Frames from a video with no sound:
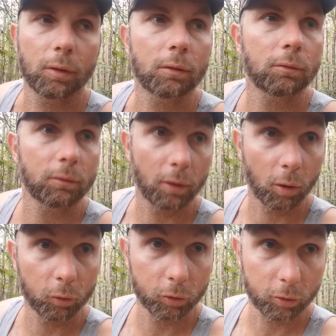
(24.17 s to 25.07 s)
But the
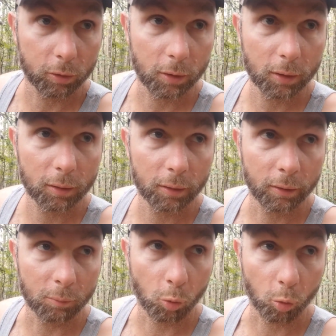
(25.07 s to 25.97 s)
older you get
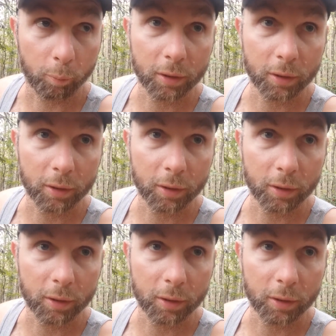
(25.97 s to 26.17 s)
and the more